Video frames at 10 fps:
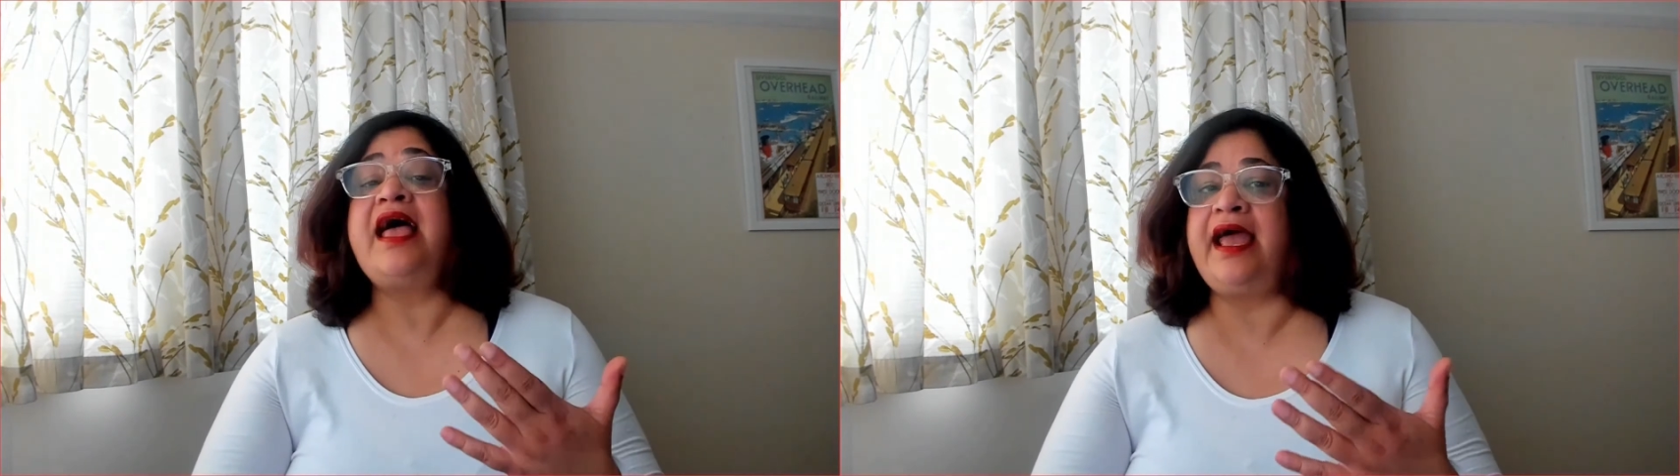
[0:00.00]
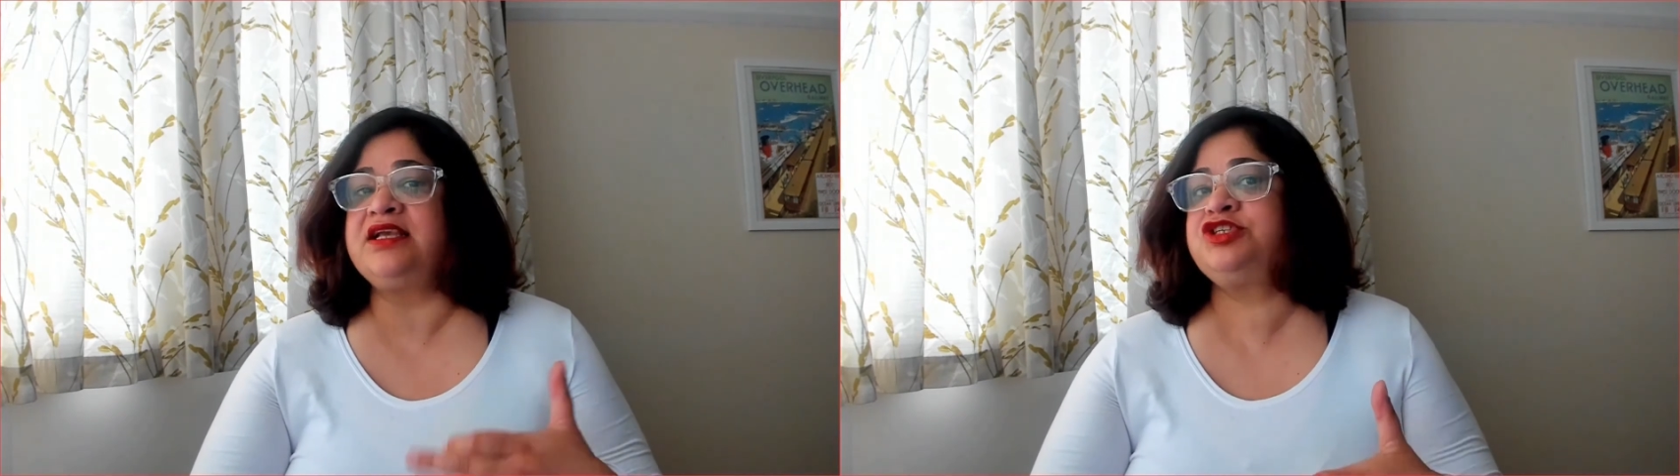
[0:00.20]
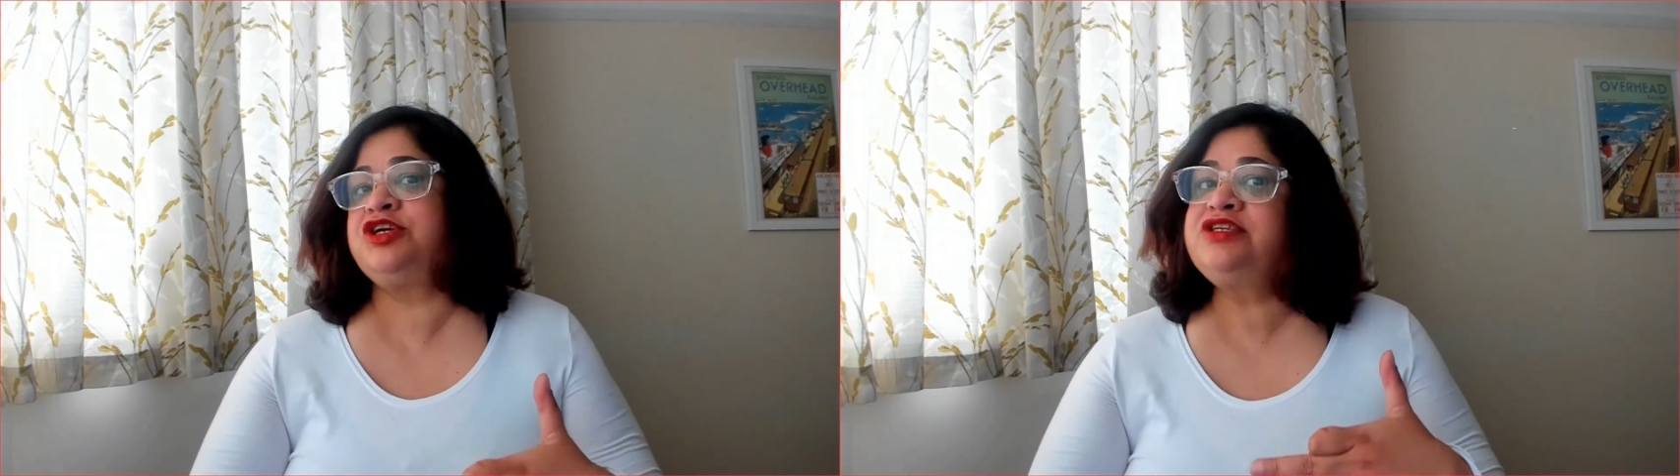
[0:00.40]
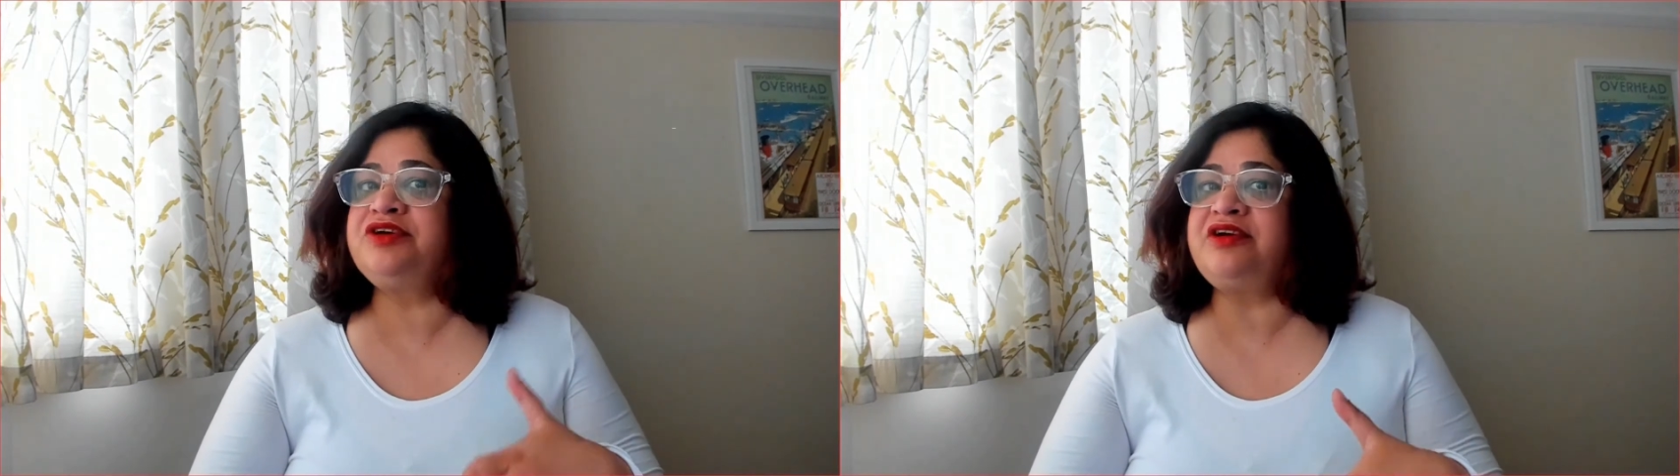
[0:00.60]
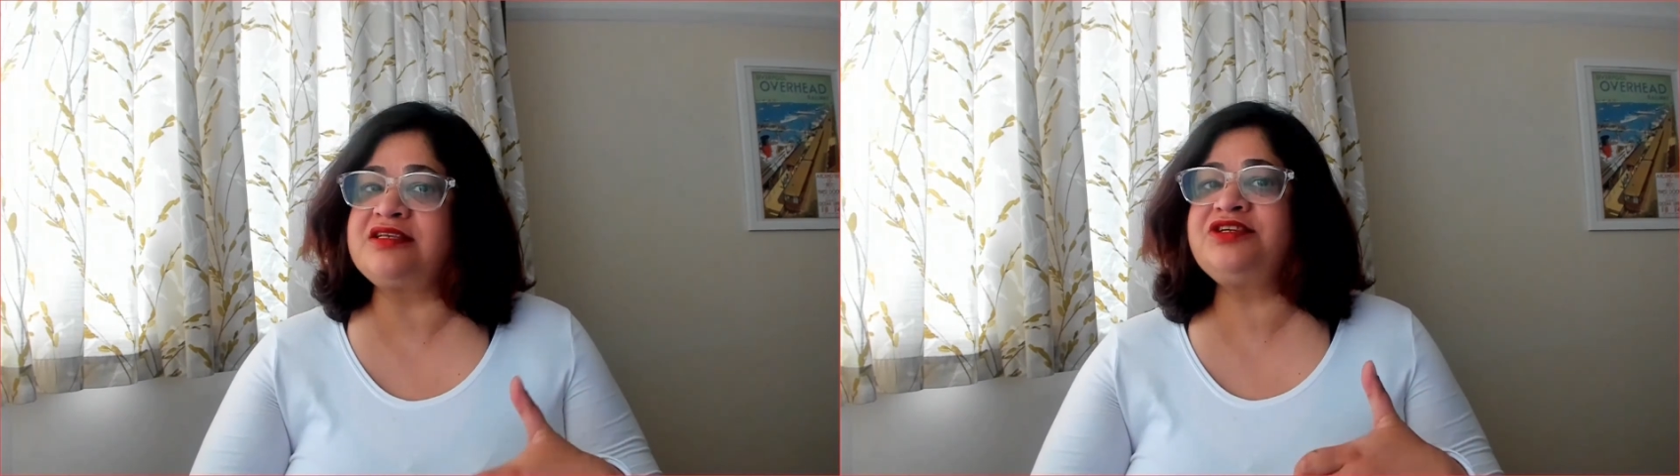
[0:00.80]

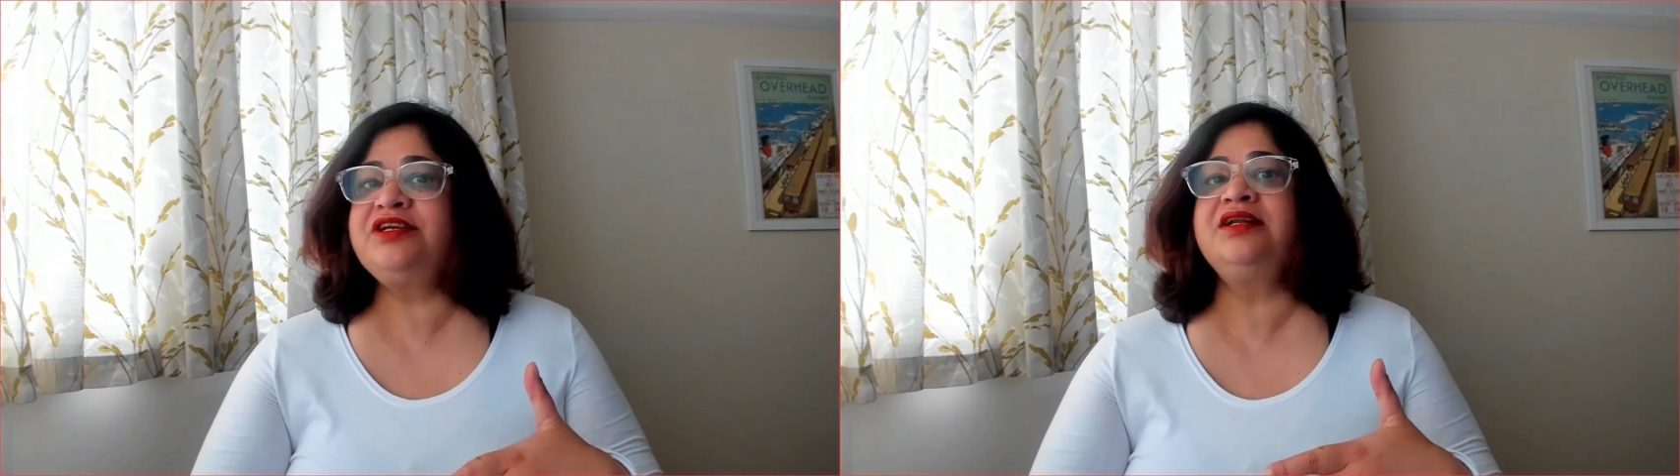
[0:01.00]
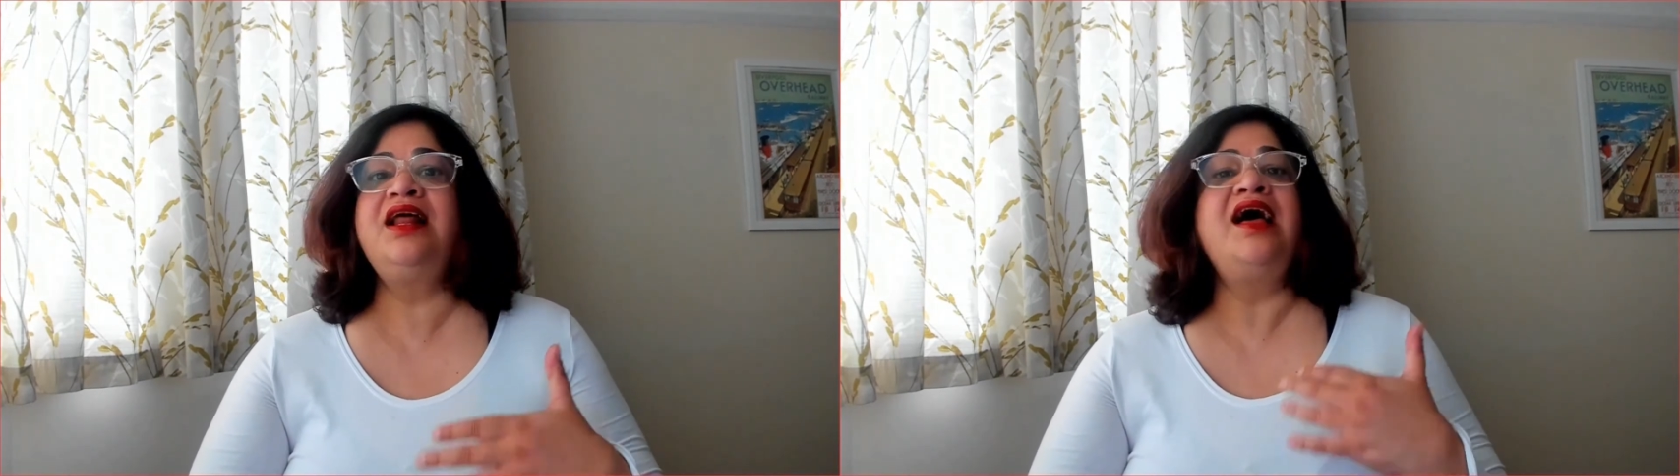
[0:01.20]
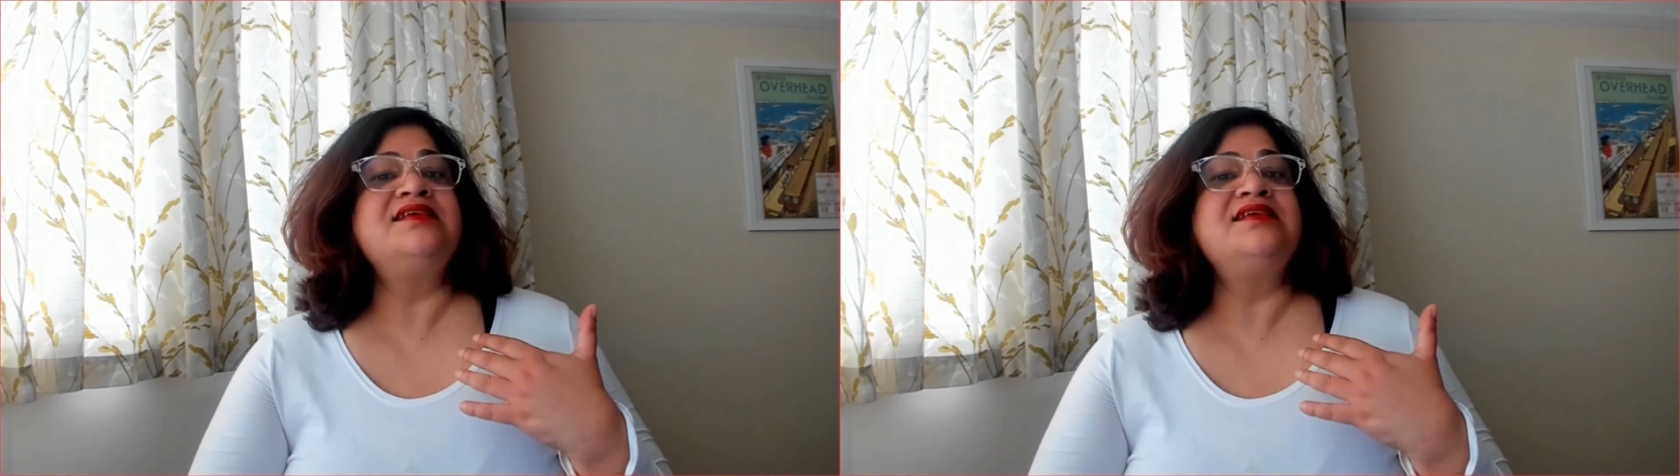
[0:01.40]
Extraterrestrial